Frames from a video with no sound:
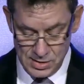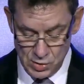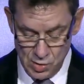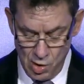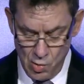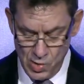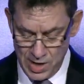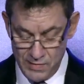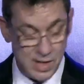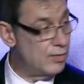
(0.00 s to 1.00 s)
As you know,
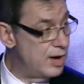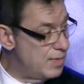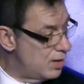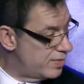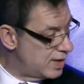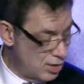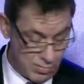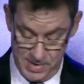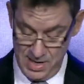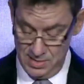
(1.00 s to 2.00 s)
we have an agreement with the
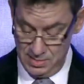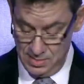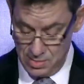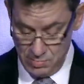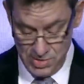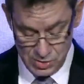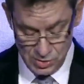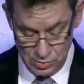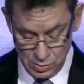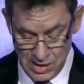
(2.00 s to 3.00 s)
European
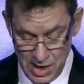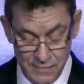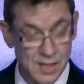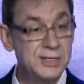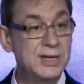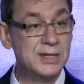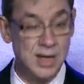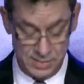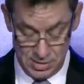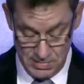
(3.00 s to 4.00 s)
Commission to deliver
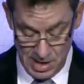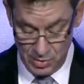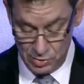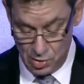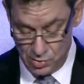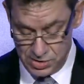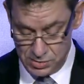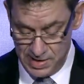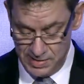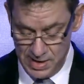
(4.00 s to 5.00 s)
600 million
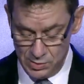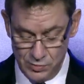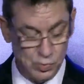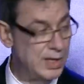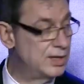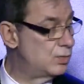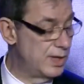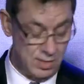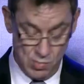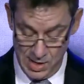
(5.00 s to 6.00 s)
doses by the end of
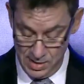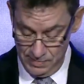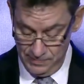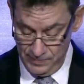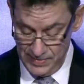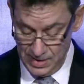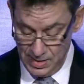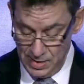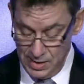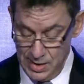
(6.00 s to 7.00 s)
2021.
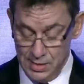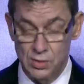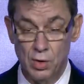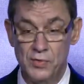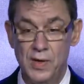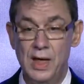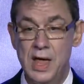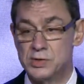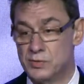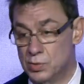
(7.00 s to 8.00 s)
And
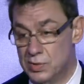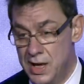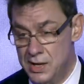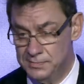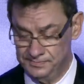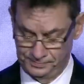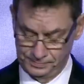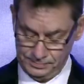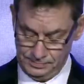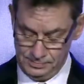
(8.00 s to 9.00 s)
as of today,
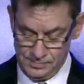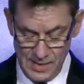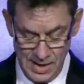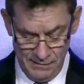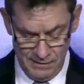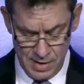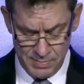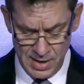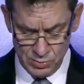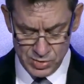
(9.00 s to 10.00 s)
I'm
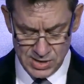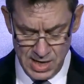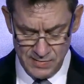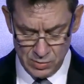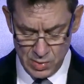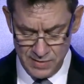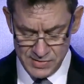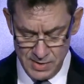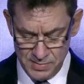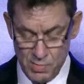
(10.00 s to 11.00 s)
very proud to say that we
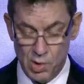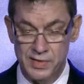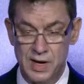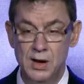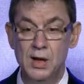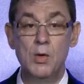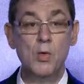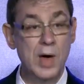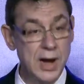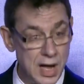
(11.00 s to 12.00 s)
have shipped more than
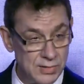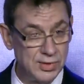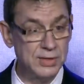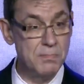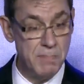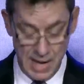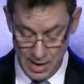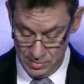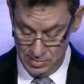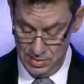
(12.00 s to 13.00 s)
100
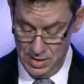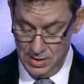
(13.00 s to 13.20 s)
million